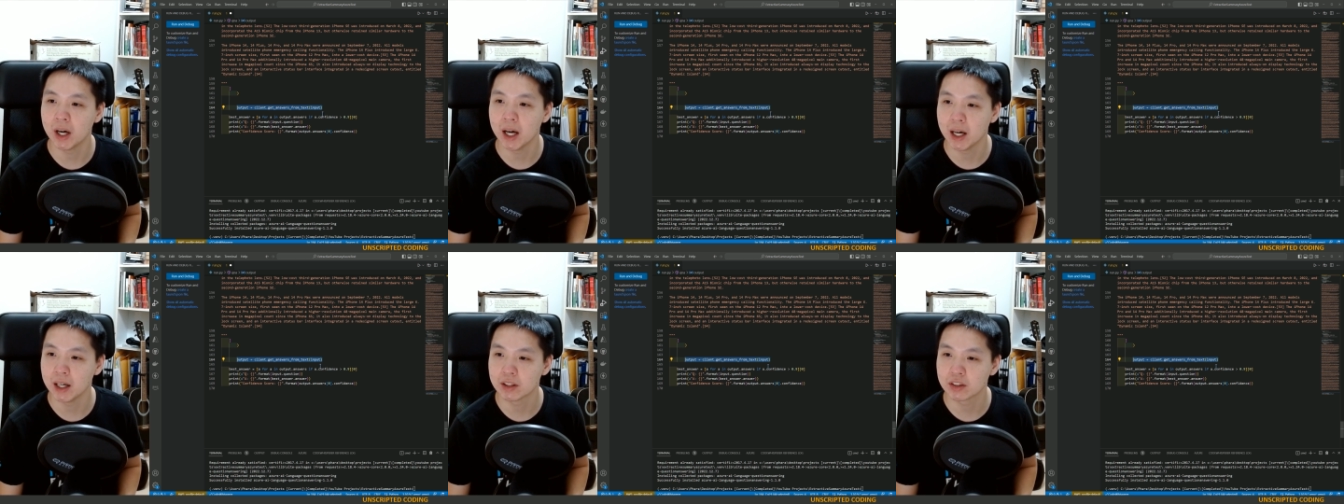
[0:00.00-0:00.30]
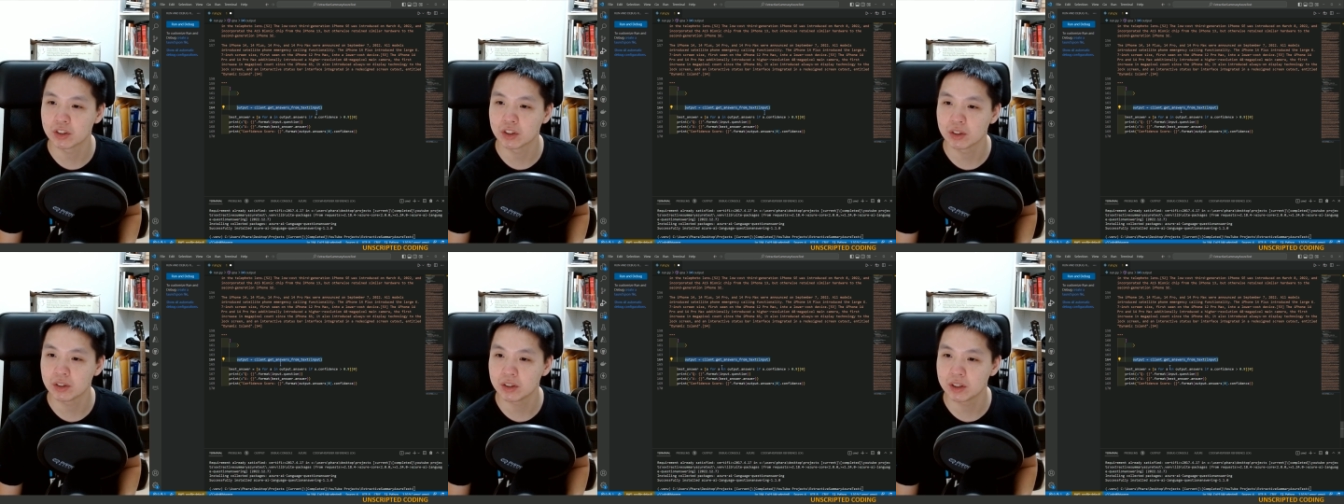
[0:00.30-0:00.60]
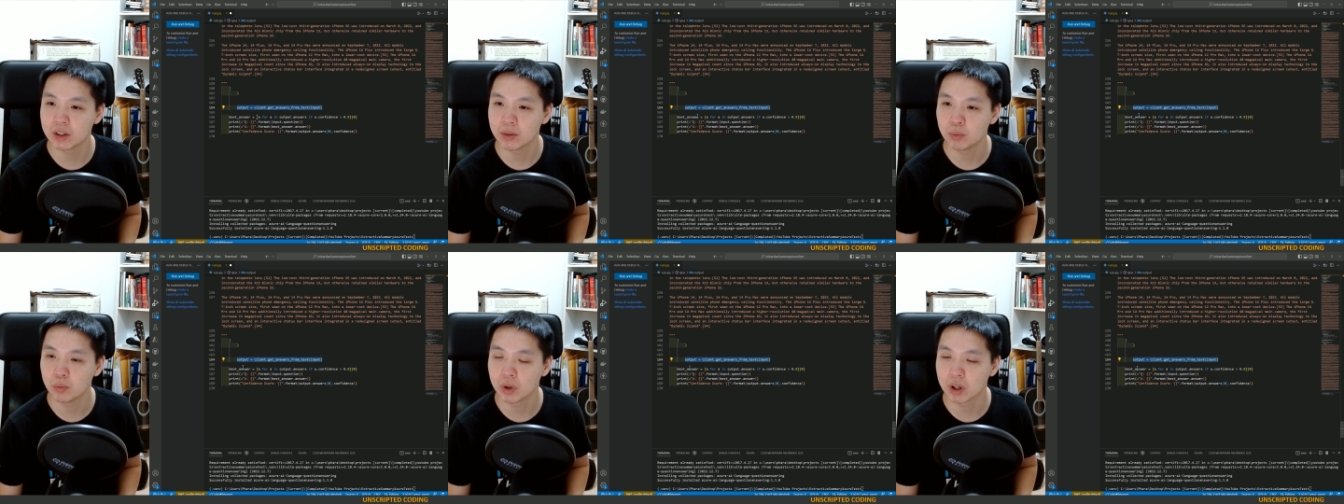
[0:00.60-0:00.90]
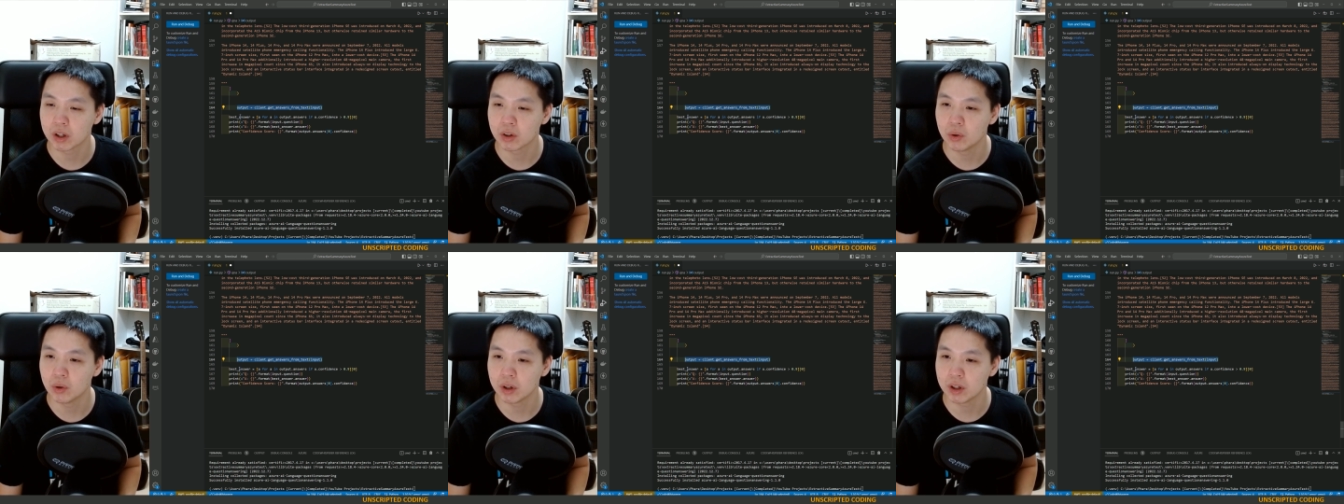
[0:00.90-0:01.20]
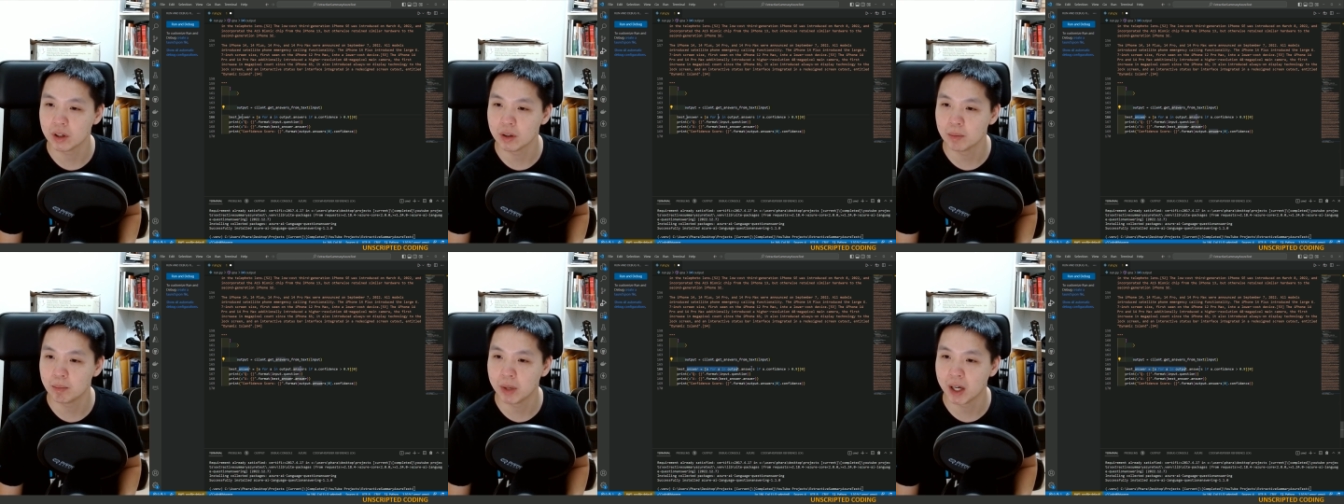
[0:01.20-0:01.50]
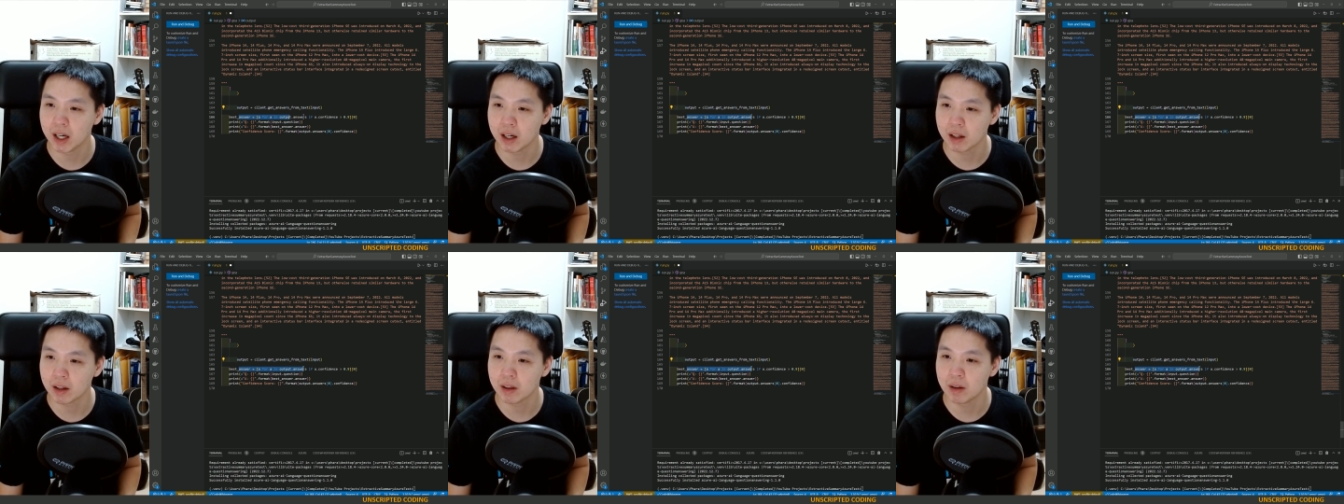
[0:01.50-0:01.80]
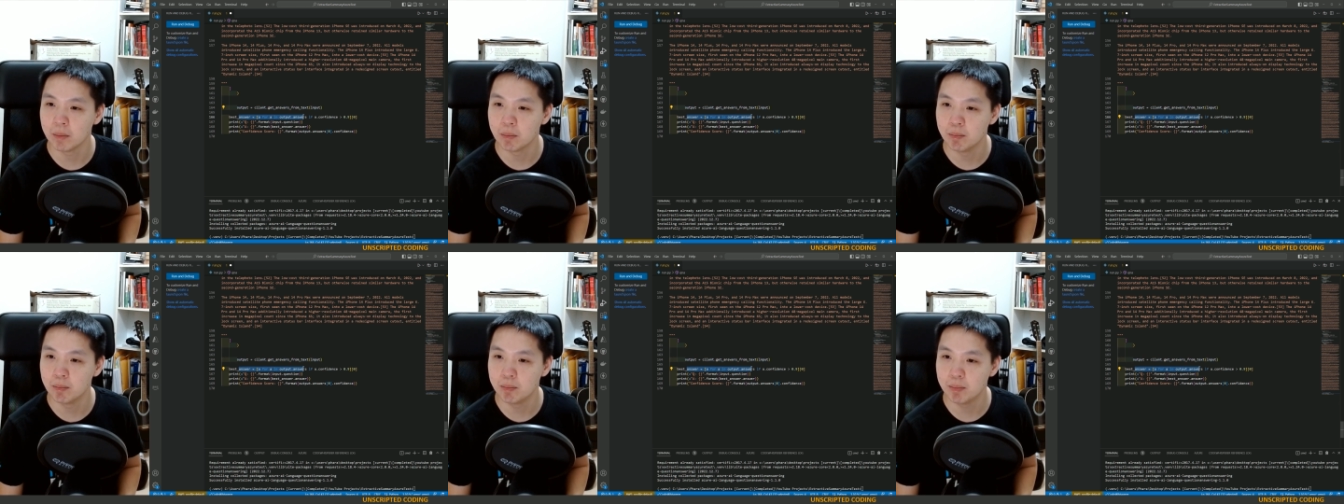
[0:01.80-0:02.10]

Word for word: answers and we're going to pick the